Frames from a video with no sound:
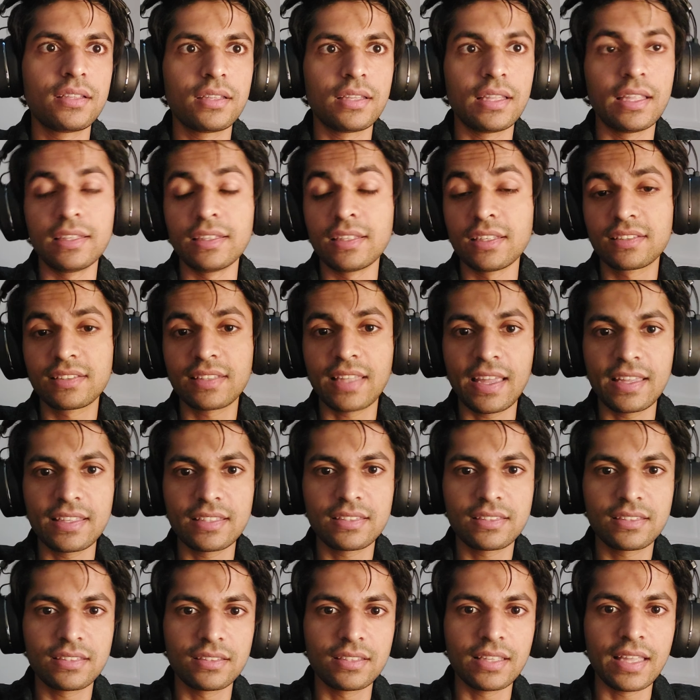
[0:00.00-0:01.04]
In this
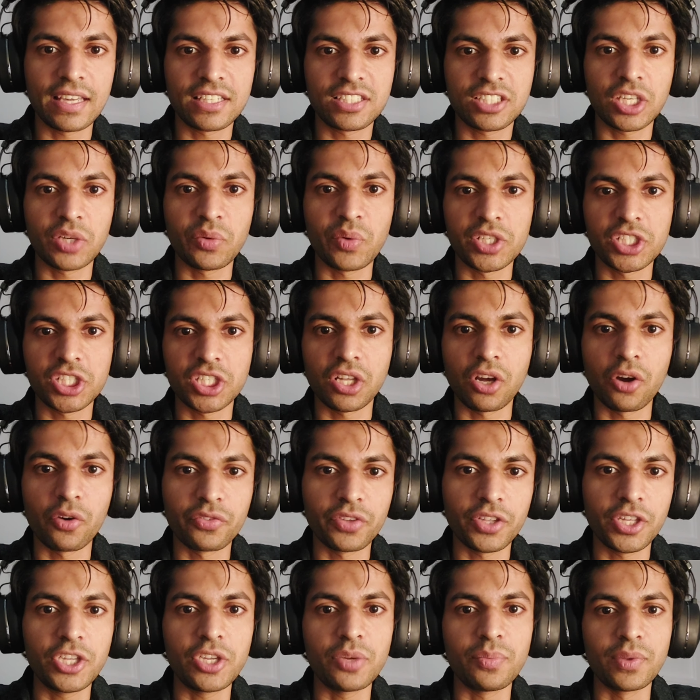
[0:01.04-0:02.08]
case, extinguishing of
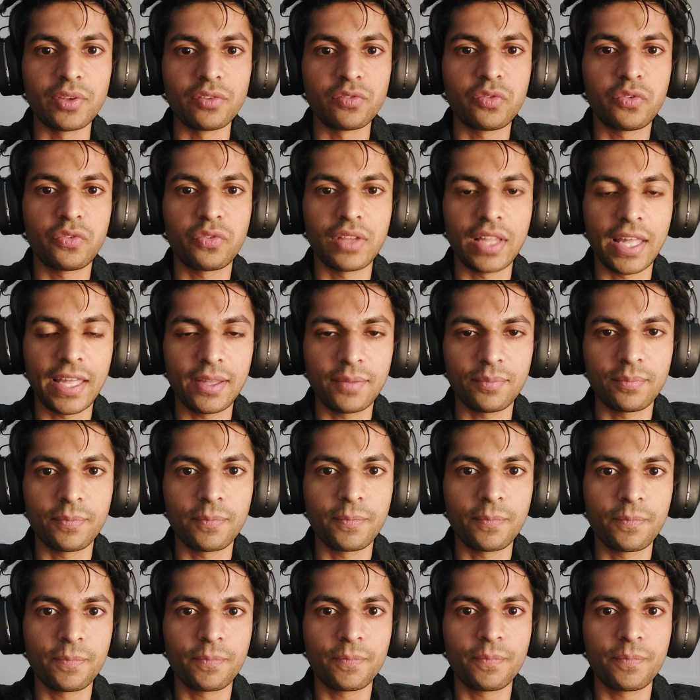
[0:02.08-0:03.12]
the human flame,
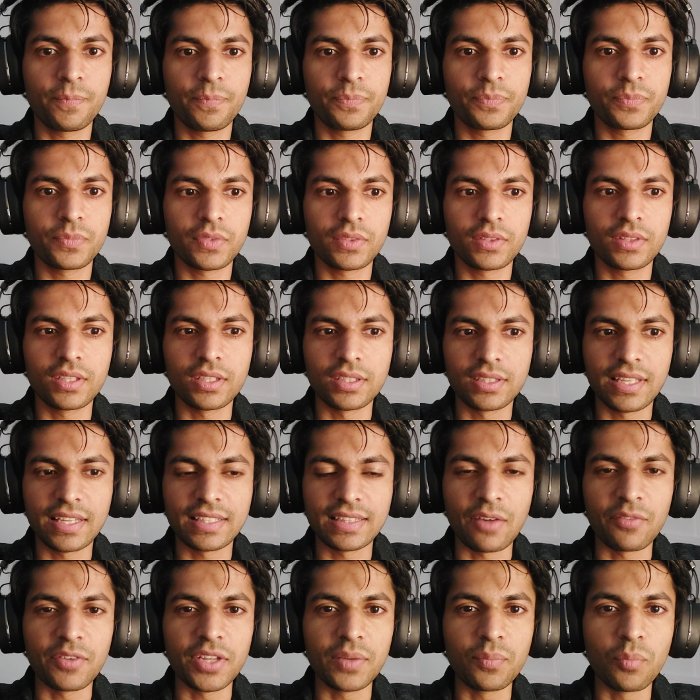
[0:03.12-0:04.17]
the thing
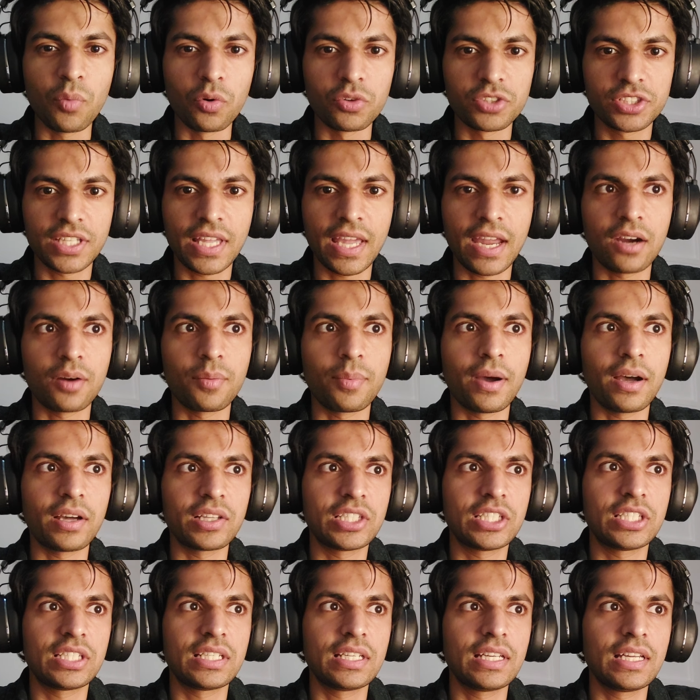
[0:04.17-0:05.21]
that we most care
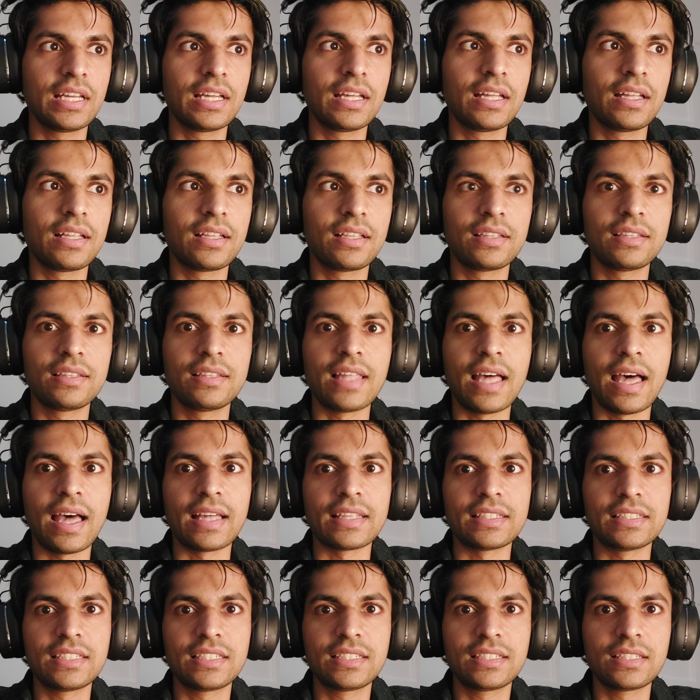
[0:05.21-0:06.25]
about,
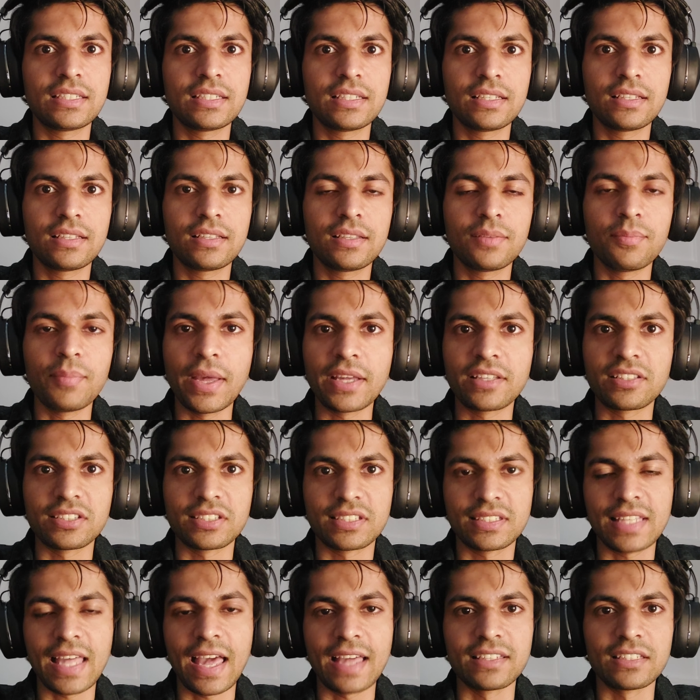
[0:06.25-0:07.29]
that makes us
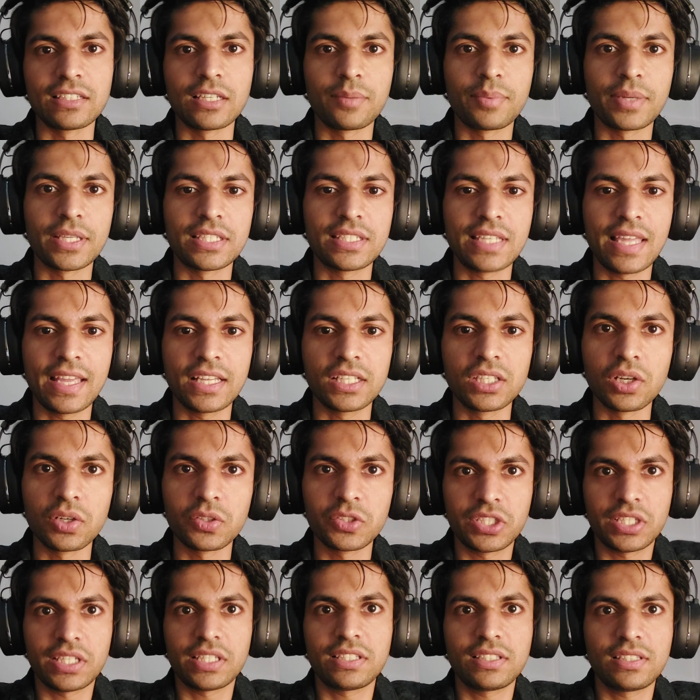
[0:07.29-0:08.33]
stand up and take
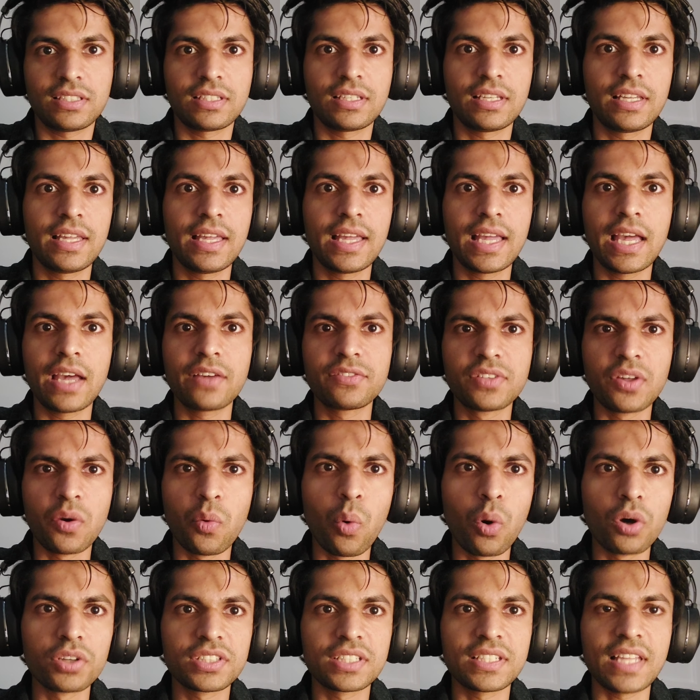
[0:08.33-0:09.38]
notice. If there
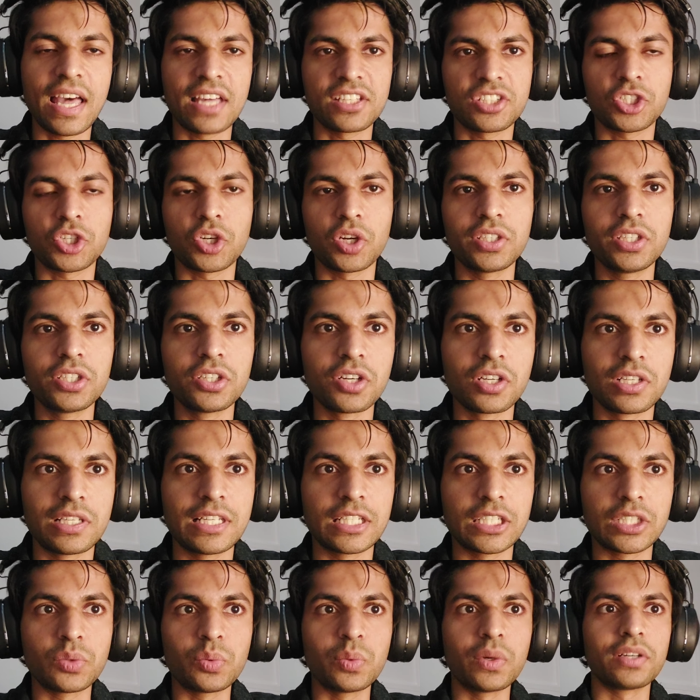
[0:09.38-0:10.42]
was an asteroid
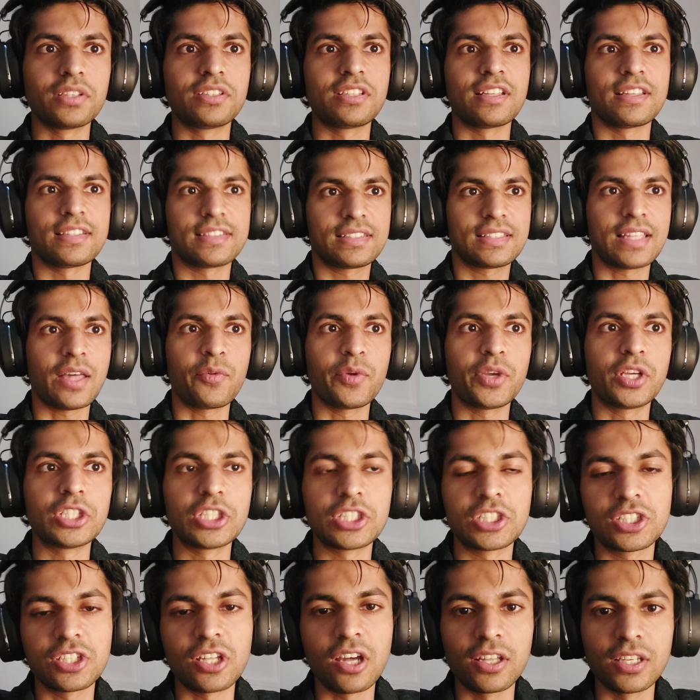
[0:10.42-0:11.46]
hurtling towards us that we could
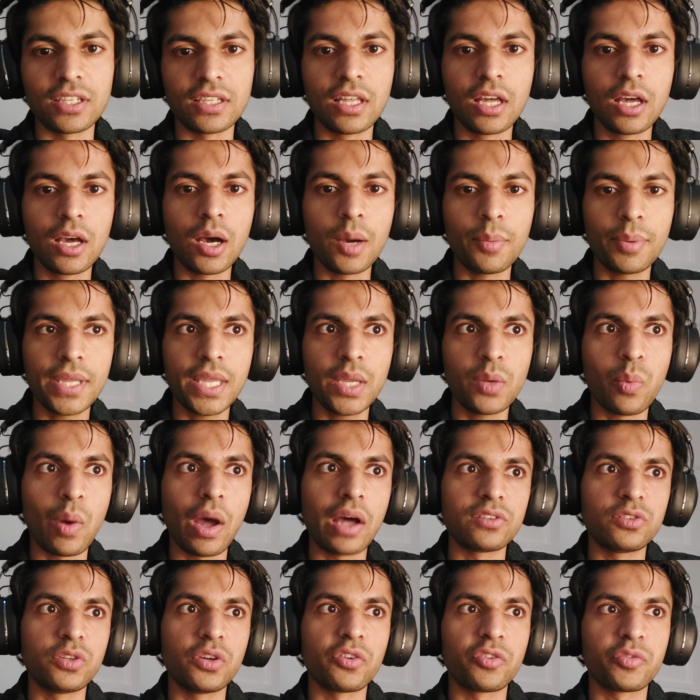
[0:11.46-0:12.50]
assign a
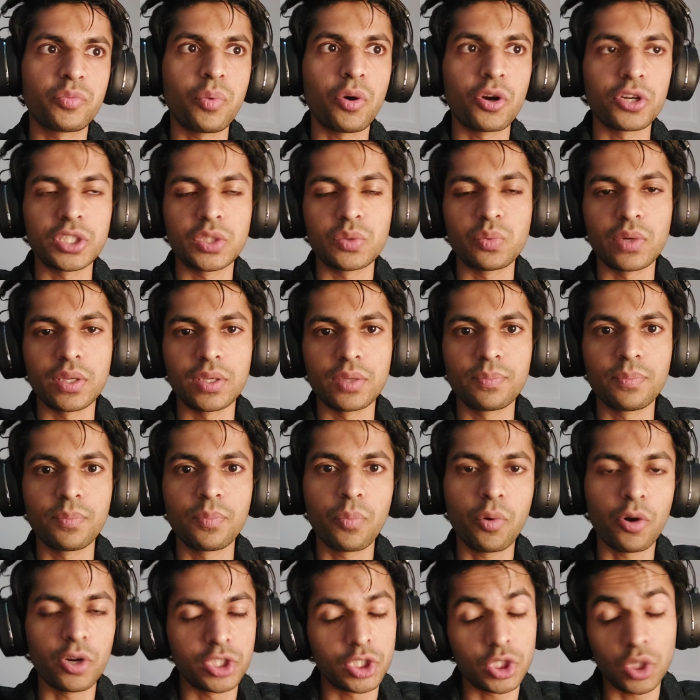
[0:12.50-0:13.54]
p-value of
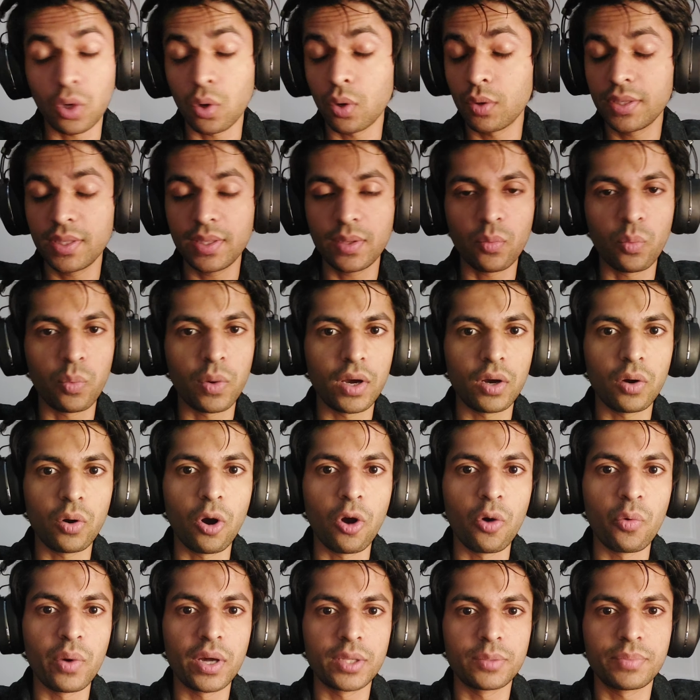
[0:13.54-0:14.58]

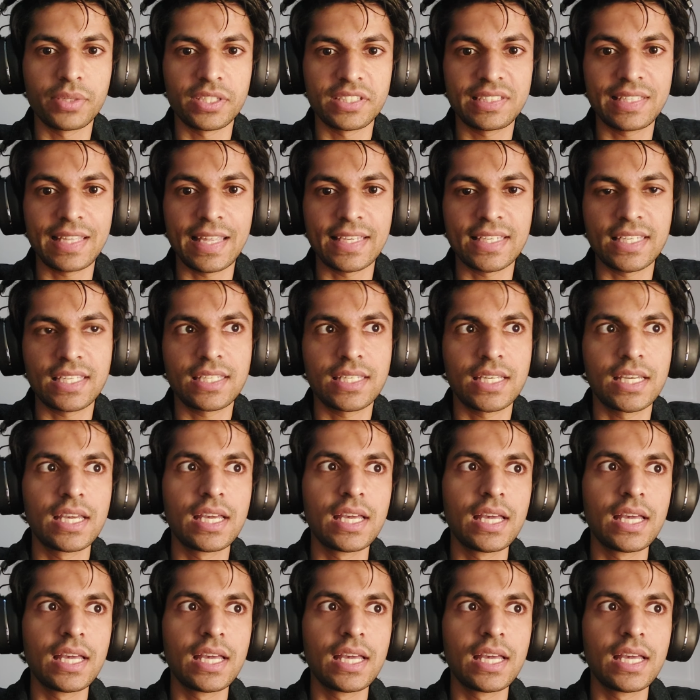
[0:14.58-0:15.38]
0.01%,